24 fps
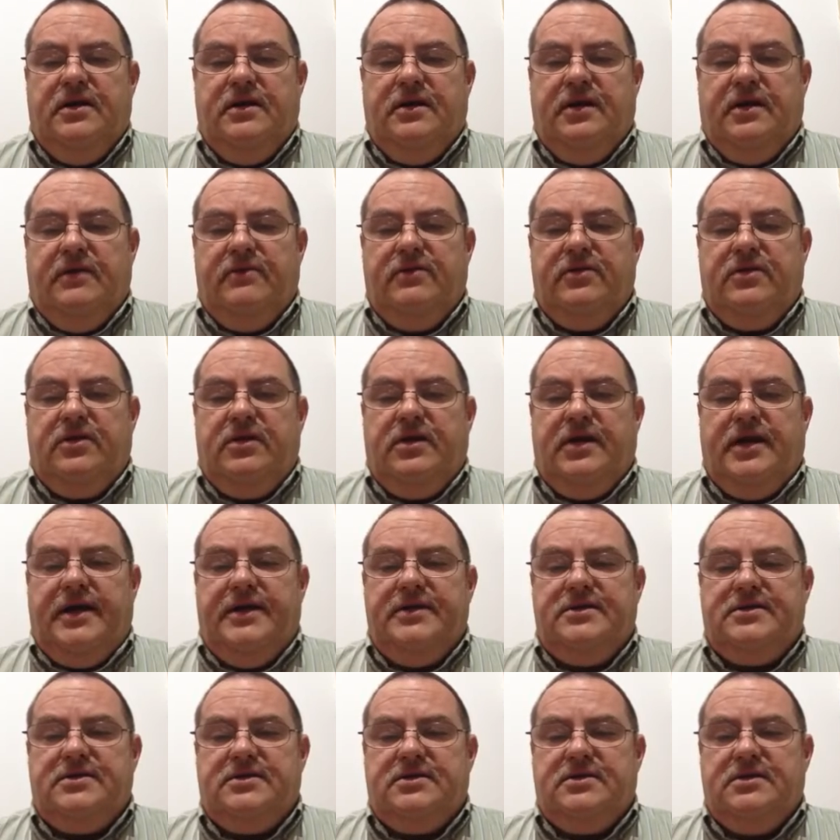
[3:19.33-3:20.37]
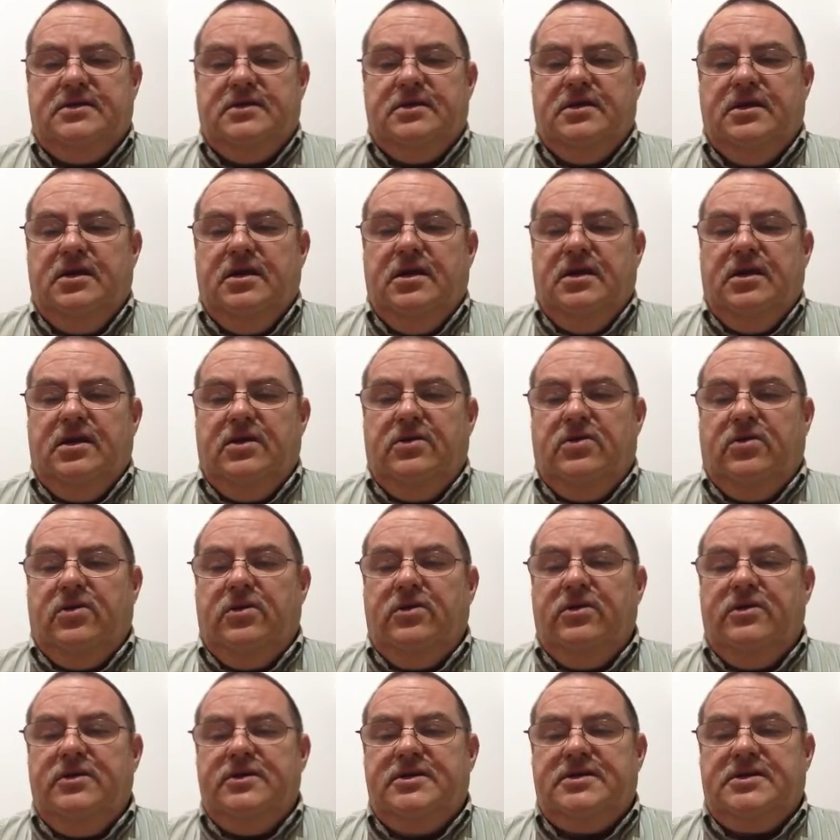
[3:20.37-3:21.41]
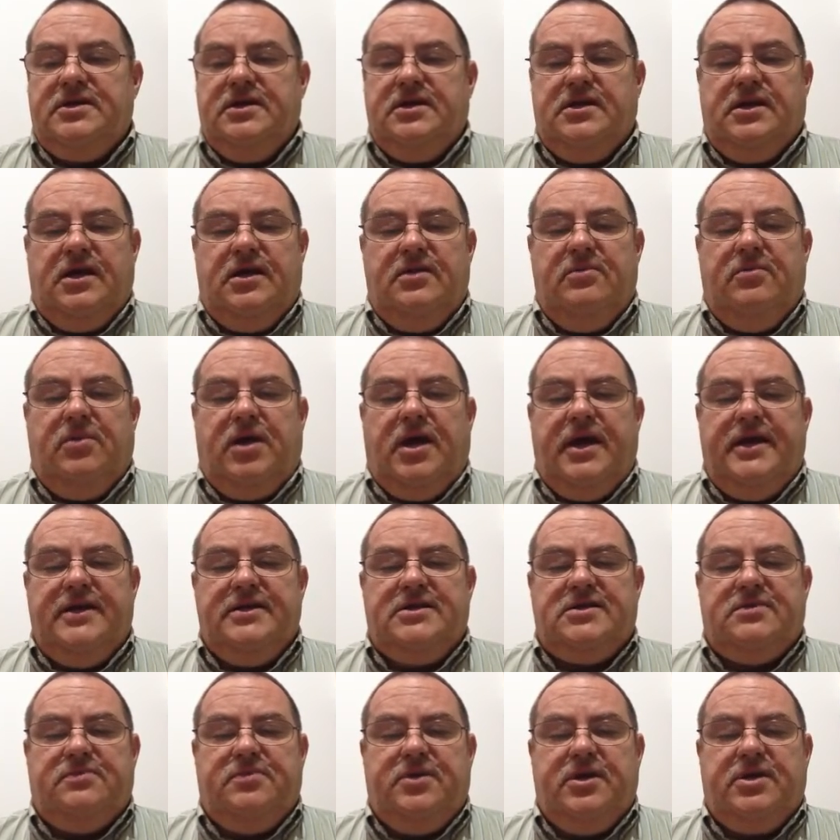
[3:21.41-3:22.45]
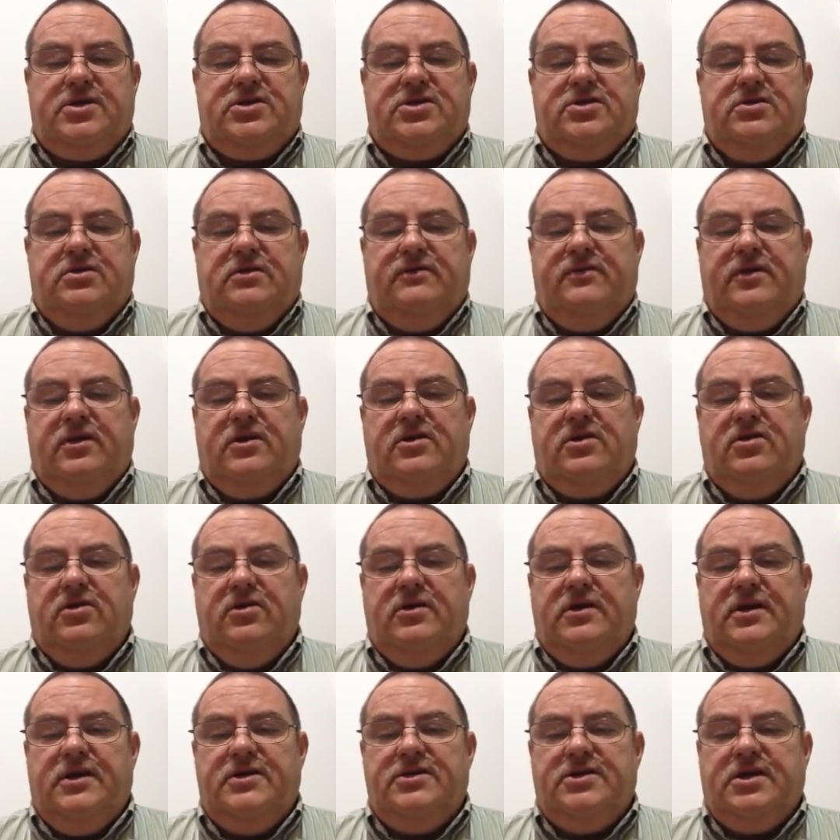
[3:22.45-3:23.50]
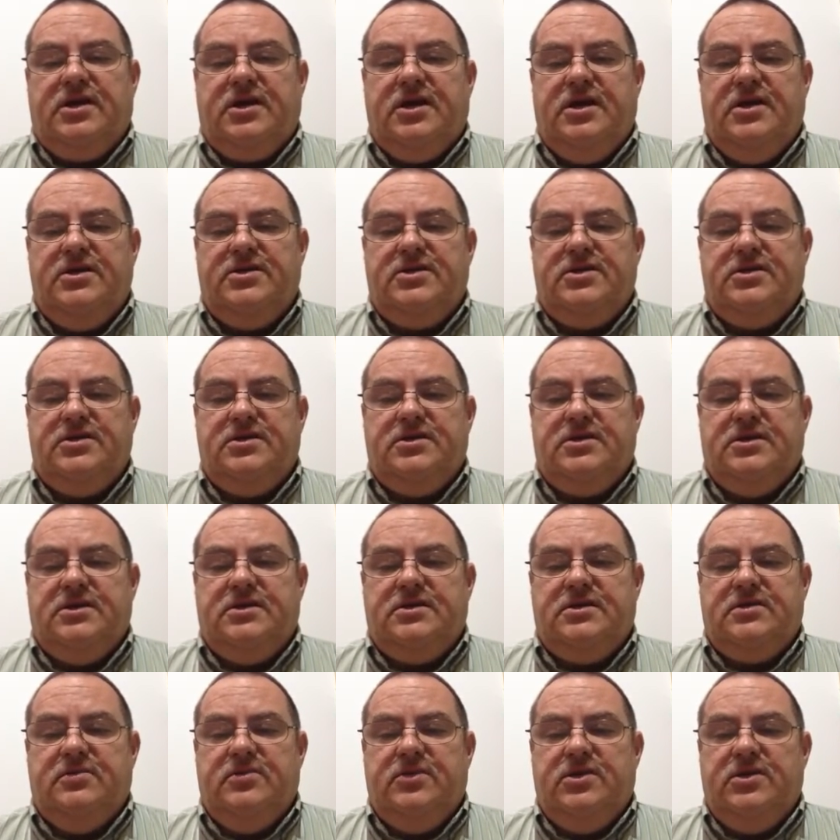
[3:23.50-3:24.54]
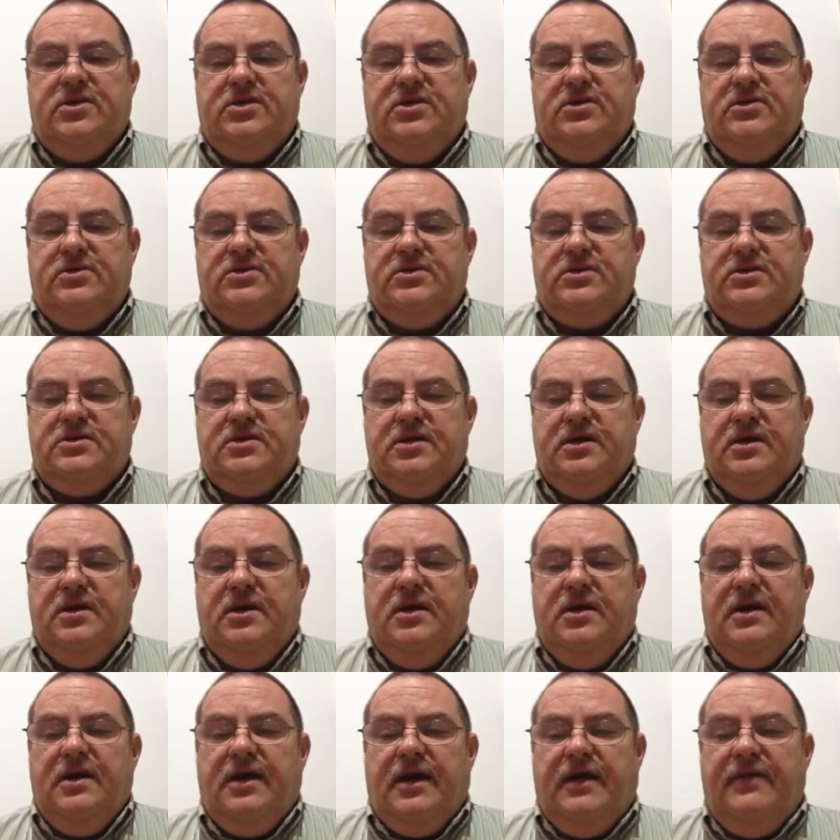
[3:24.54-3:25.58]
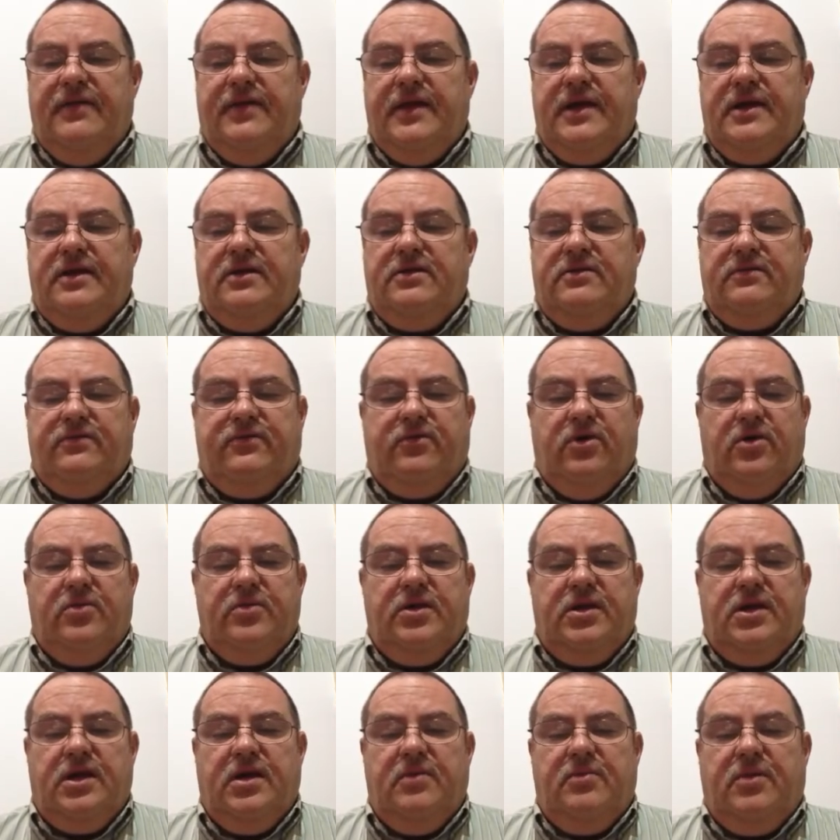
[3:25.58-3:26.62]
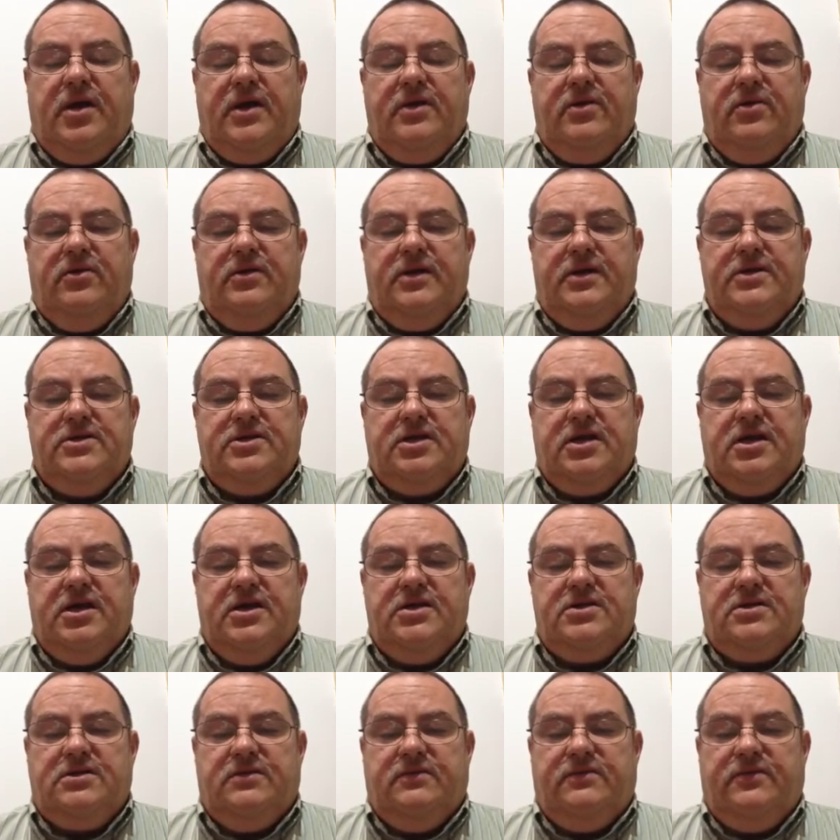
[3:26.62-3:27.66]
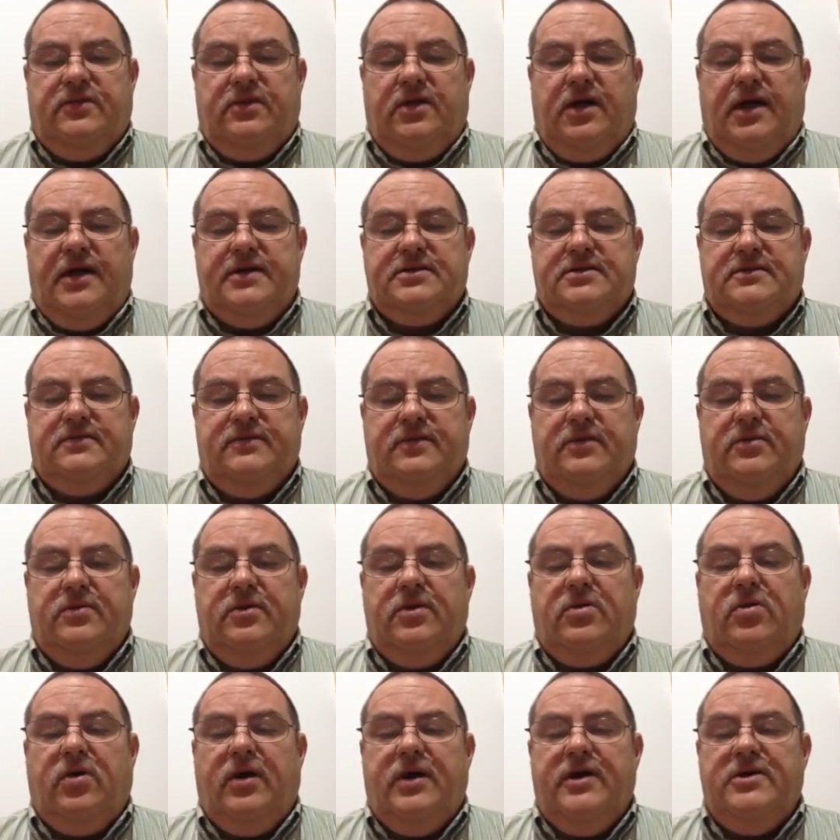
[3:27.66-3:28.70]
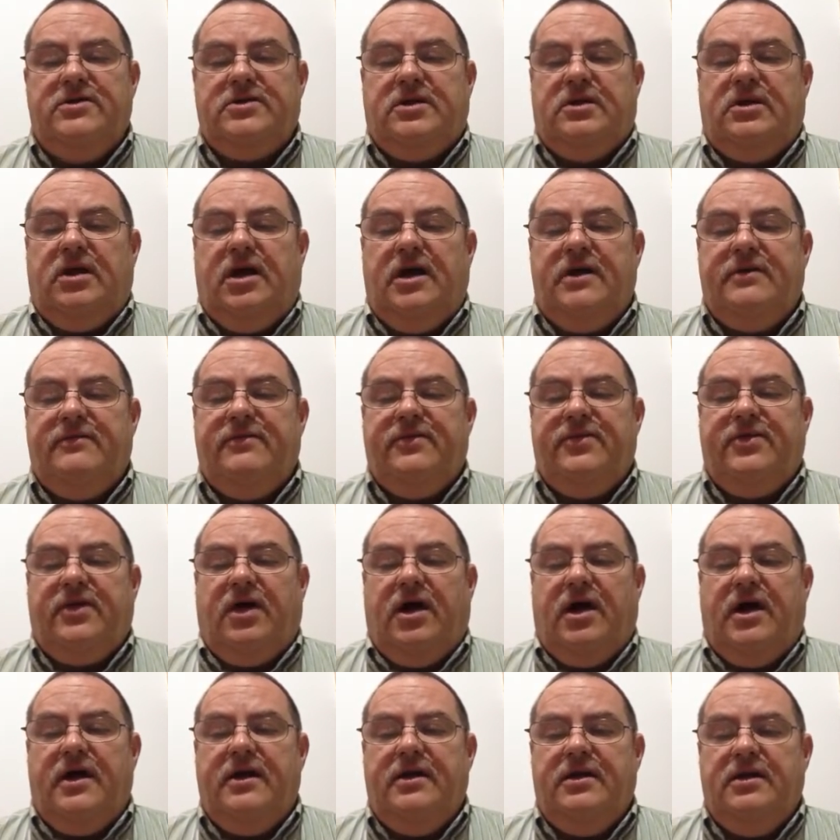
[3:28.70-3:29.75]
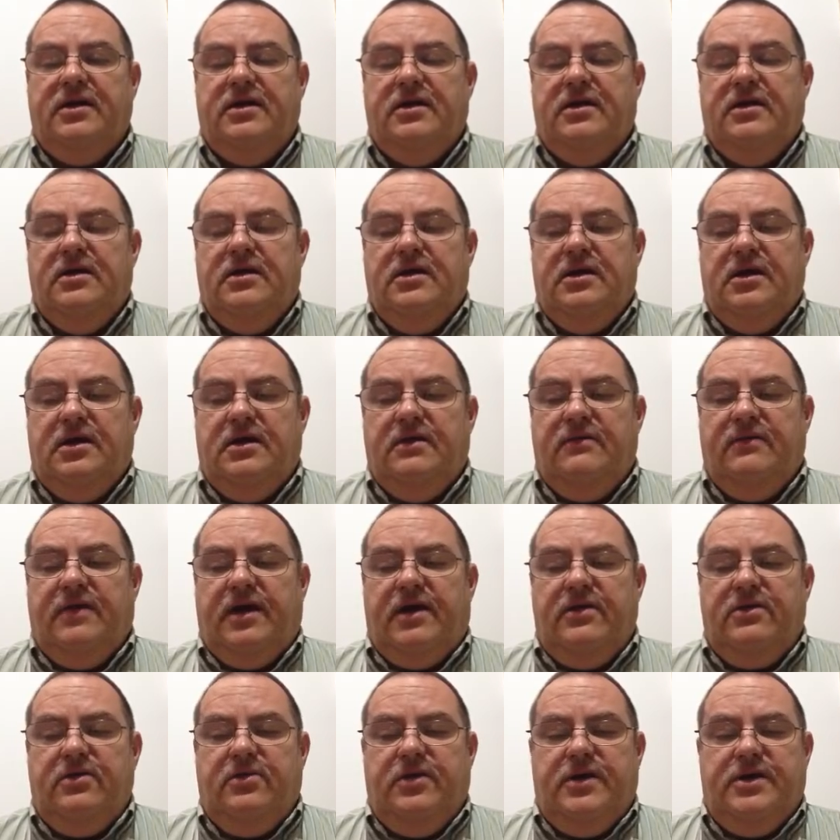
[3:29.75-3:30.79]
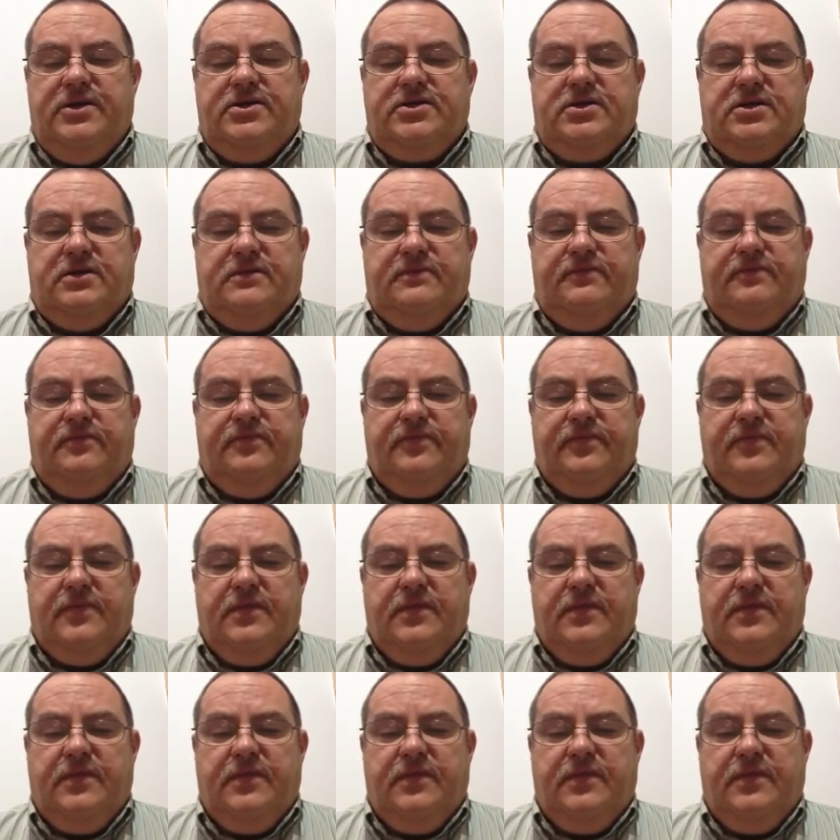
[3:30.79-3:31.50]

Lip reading: Nevertheless, in order to see an unbiased picture of our current education system in use, and then to formulate my own educational philosophy requires a lot of thought and evaluation.